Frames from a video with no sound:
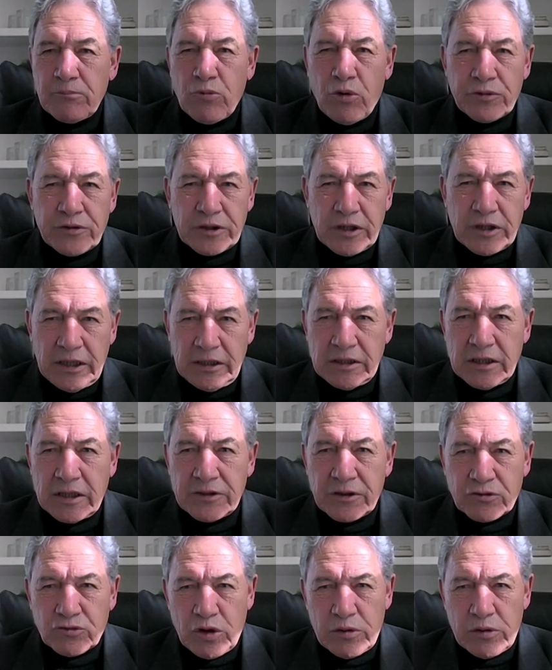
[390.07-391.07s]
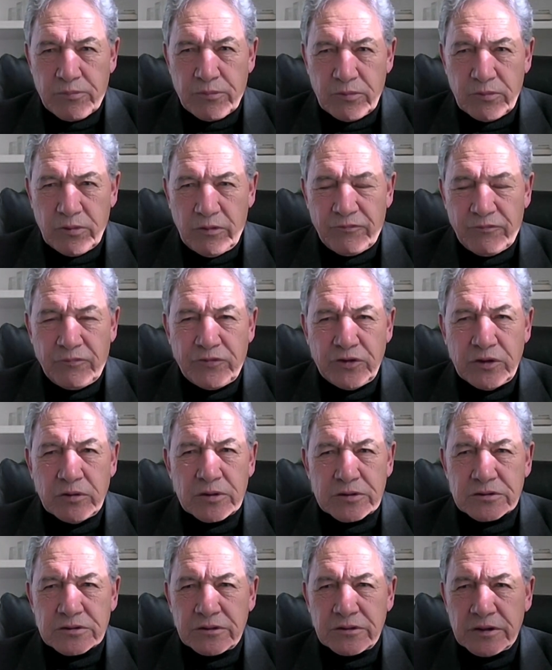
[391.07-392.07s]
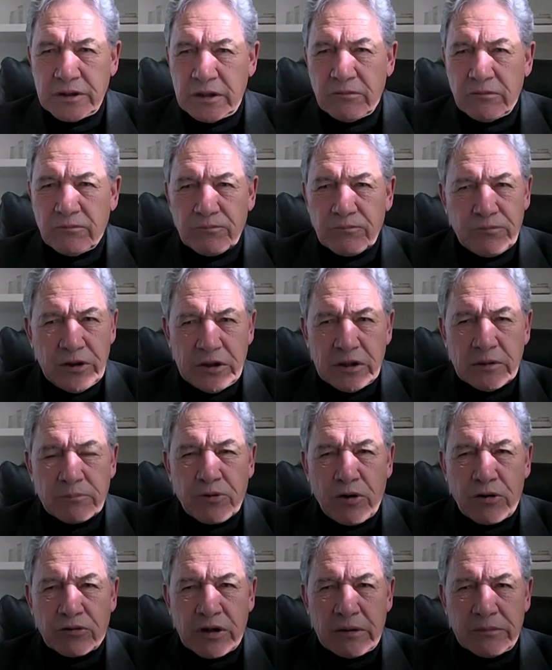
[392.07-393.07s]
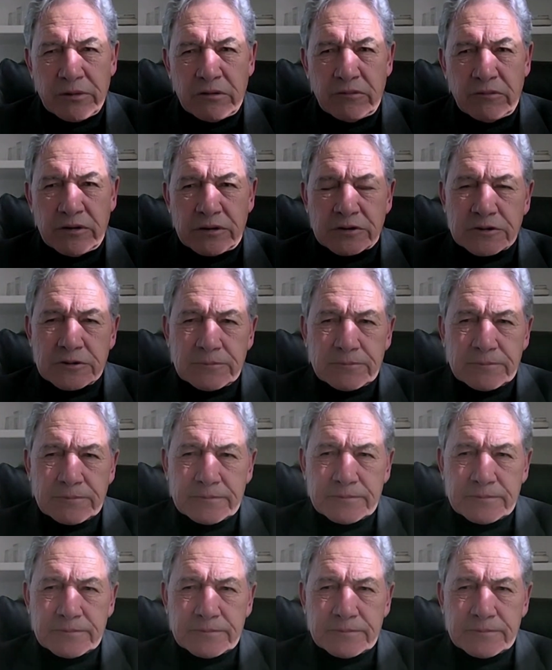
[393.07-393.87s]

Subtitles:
more than any other group of viewers on any media program there is.